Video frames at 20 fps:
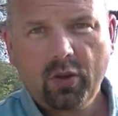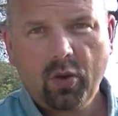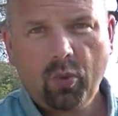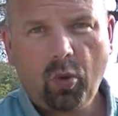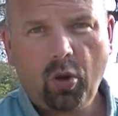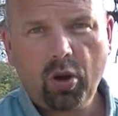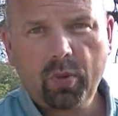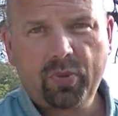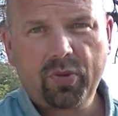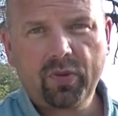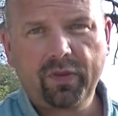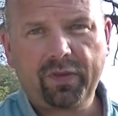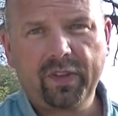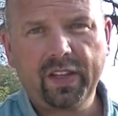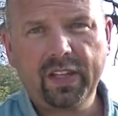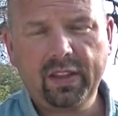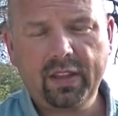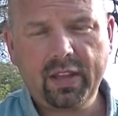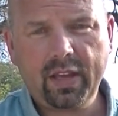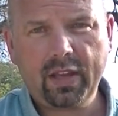Waterproof
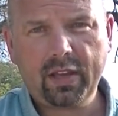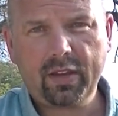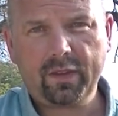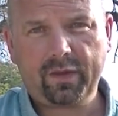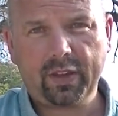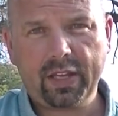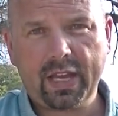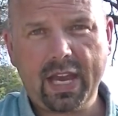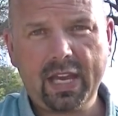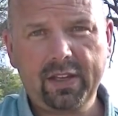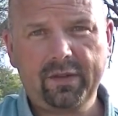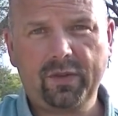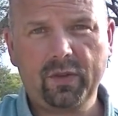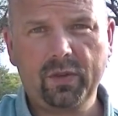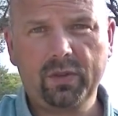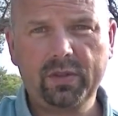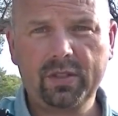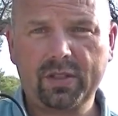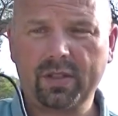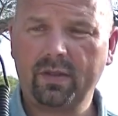fitting there for your
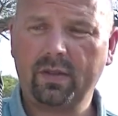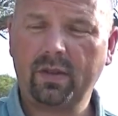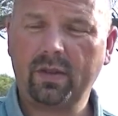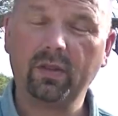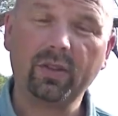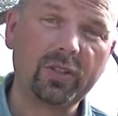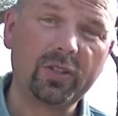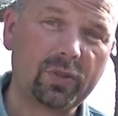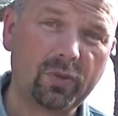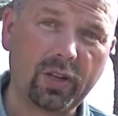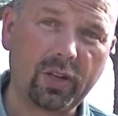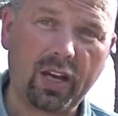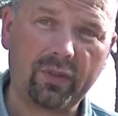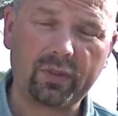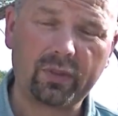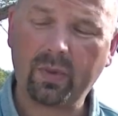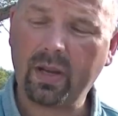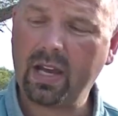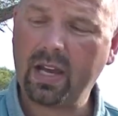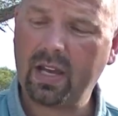headphones, although you don't have
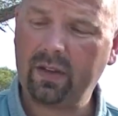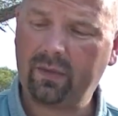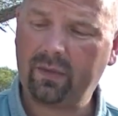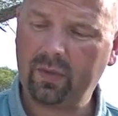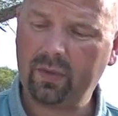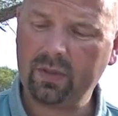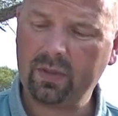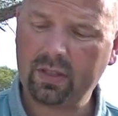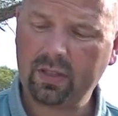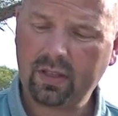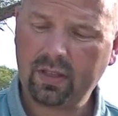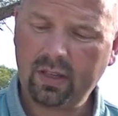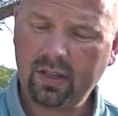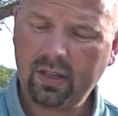to wear headphones.